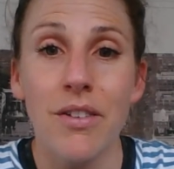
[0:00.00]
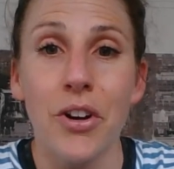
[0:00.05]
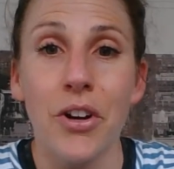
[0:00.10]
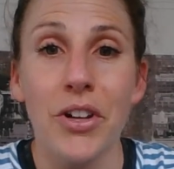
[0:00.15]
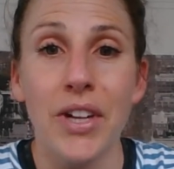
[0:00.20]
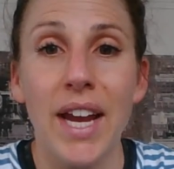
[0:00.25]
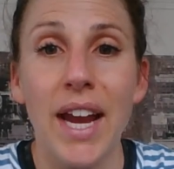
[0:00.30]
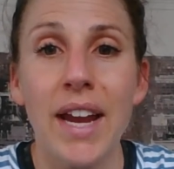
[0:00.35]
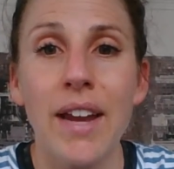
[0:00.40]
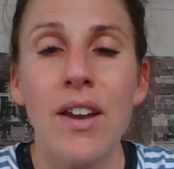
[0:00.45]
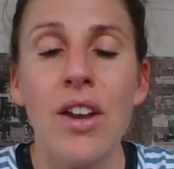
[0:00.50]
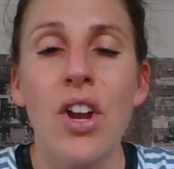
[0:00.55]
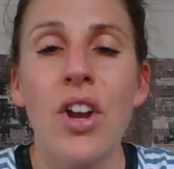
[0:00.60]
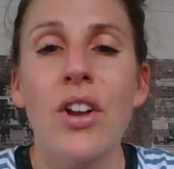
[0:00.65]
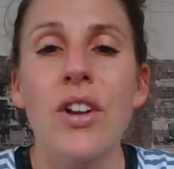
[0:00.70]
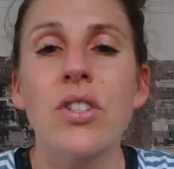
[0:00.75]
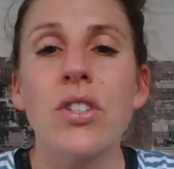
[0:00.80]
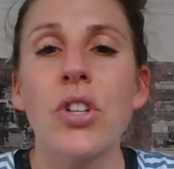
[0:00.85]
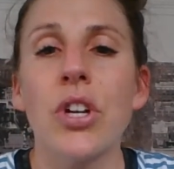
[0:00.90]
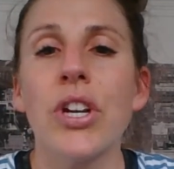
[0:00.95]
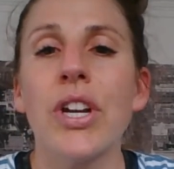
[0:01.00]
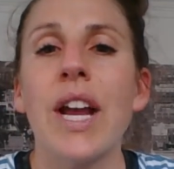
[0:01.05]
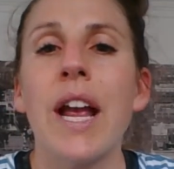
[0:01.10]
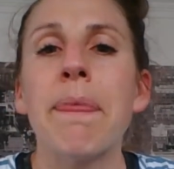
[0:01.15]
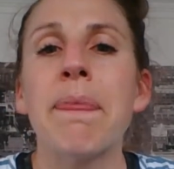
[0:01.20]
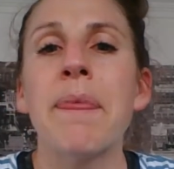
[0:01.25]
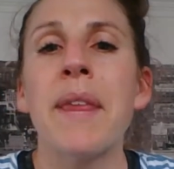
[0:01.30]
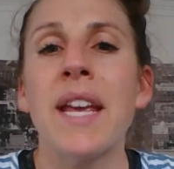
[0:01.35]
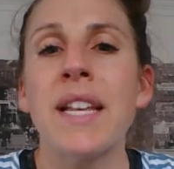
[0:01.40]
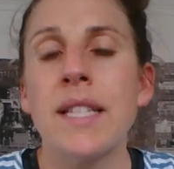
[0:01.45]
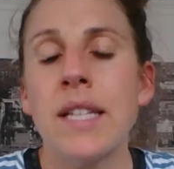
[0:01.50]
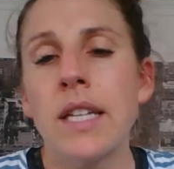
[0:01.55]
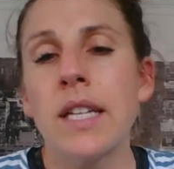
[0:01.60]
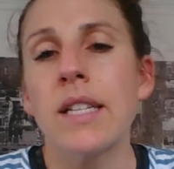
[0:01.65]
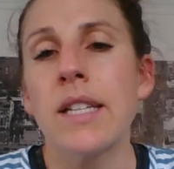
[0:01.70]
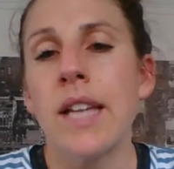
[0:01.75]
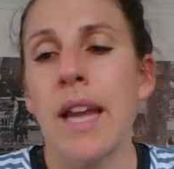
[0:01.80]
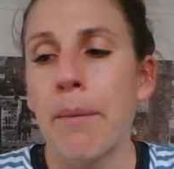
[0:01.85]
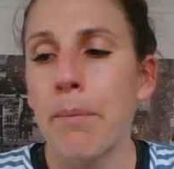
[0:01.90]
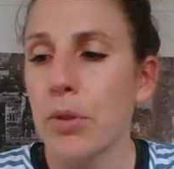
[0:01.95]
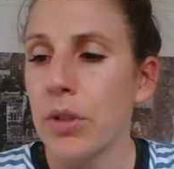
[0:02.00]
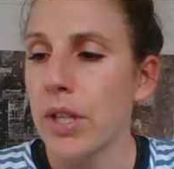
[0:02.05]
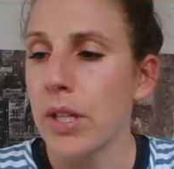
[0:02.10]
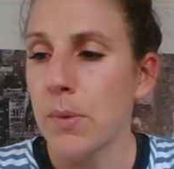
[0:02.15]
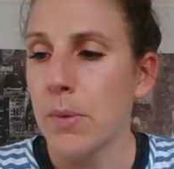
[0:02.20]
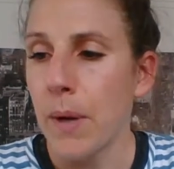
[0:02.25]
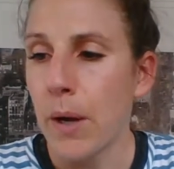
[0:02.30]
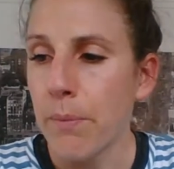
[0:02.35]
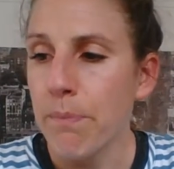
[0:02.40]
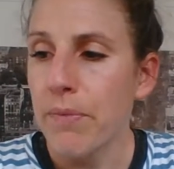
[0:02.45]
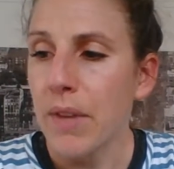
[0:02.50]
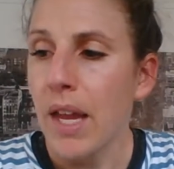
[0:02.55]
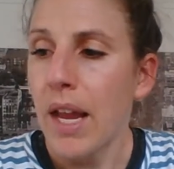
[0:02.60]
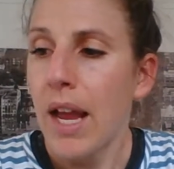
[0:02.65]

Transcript: Okay, so there's an example as well.